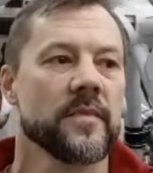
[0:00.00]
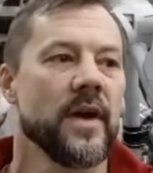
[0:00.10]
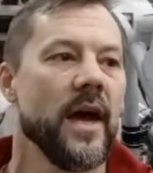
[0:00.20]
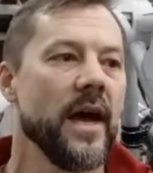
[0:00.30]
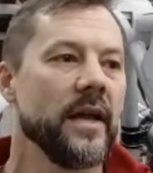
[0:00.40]

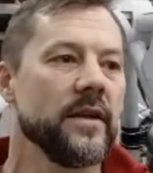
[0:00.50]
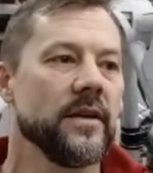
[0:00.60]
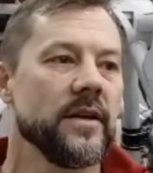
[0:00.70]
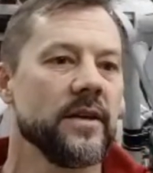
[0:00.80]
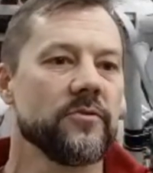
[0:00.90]
And
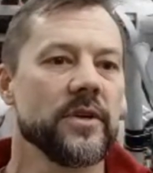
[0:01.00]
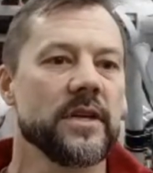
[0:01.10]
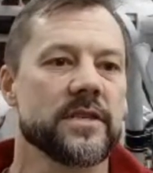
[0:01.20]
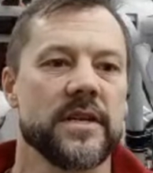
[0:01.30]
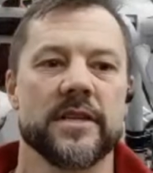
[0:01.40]
it
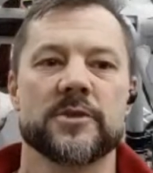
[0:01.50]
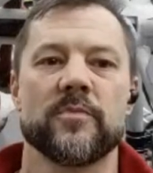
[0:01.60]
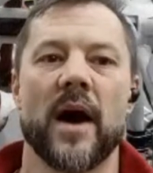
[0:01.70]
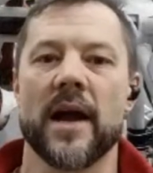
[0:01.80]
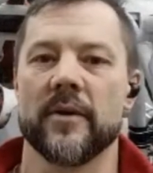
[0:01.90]
really is an
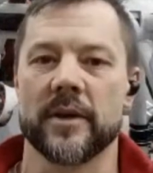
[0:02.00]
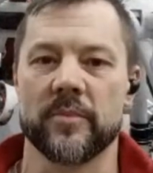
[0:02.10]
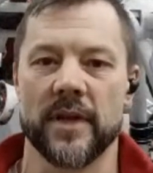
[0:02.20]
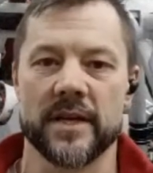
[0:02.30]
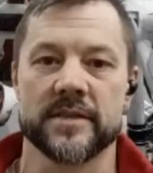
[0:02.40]
inspiring
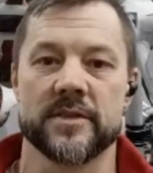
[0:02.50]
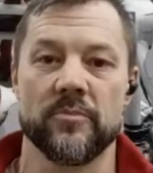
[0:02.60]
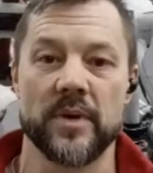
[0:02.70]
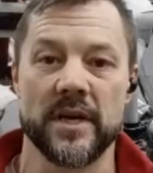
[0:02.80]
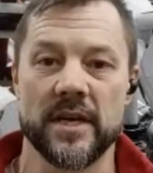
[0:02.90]
place to
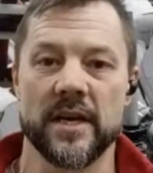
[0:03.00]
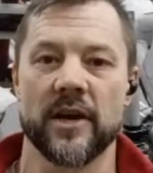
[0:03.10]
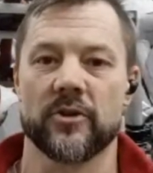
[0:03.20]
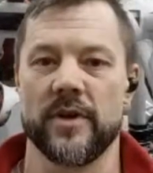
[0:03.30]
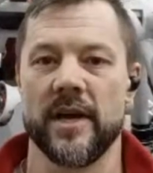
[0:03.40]
be
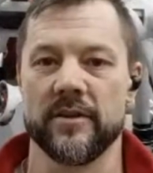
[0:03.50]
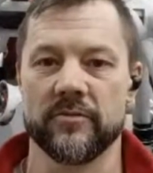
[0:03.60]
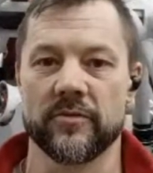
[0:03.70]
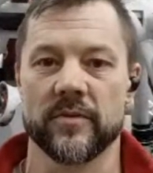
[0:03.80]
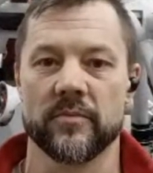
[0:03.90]
a
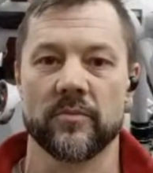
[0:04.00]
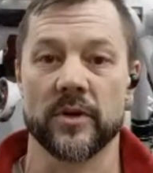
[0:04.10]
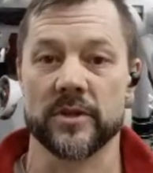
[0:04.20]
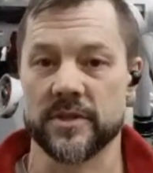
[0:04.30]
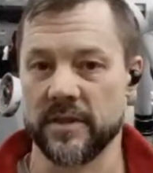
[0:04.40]
creative
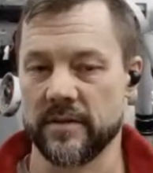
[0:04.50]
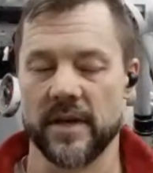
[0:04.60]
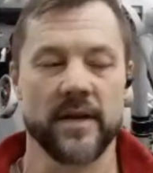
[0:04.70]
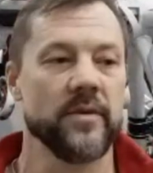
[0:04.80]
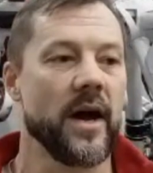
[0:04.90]
person.
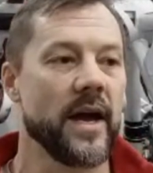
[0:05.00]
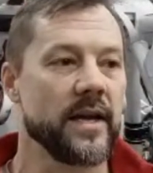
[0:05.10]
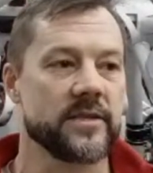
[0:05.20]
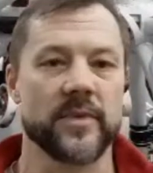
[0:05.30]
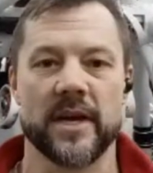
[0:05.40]
And I,
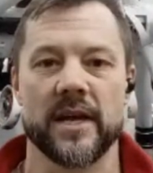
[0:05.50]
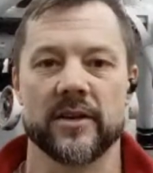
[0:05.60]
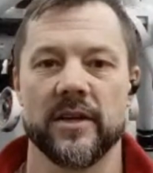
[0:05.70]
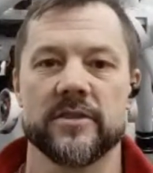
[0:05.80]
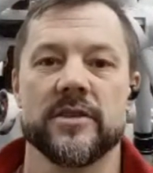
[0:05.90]
as a
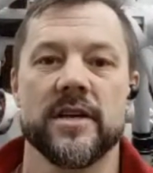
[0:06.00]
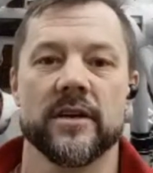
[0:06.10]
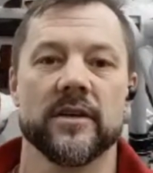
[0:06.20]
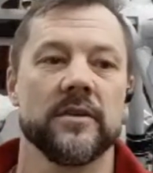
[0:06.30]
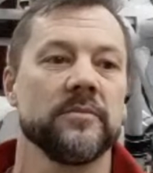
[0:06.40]
mechanical
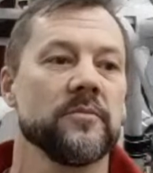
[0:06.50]
engineer,